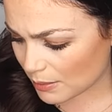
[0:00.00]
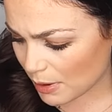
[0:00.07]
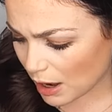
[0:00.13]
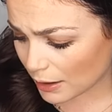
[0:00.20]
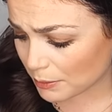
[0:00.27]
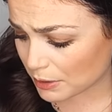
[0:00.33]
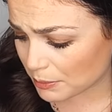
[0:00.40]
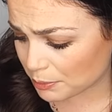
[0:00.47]

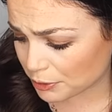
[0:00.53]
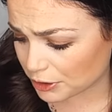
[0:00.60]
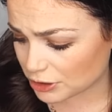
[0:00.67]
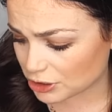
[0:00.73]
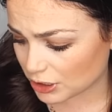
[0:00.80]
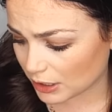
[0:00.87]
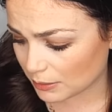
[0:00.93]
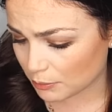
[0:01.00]
I would
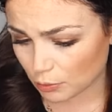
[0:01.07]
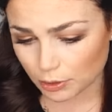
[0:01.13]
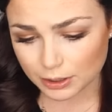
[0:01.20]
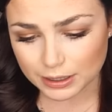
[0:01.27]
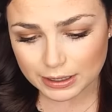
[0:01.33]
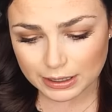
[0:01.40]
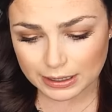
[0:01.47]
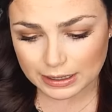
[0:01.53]
appreciate
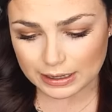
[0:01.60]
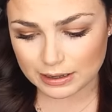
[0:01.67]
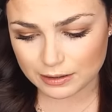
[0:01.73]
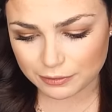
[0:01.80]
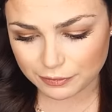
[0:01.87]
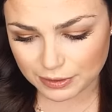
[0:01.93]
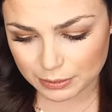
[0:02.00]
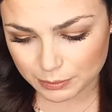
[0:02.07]
more
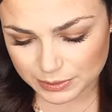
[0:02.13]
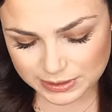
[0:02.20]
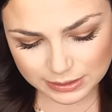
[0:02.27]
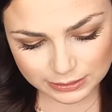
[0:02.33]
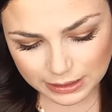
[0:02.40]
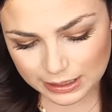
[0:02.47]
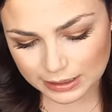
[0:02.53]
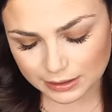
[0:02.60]
if it
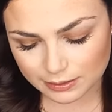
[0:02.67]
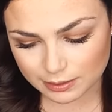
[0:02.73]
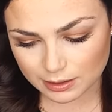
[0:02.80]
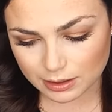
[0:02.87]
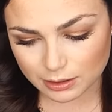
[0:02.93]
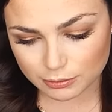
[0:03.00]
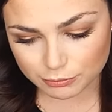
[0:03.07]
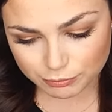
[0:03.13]
was like
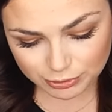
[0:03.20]
the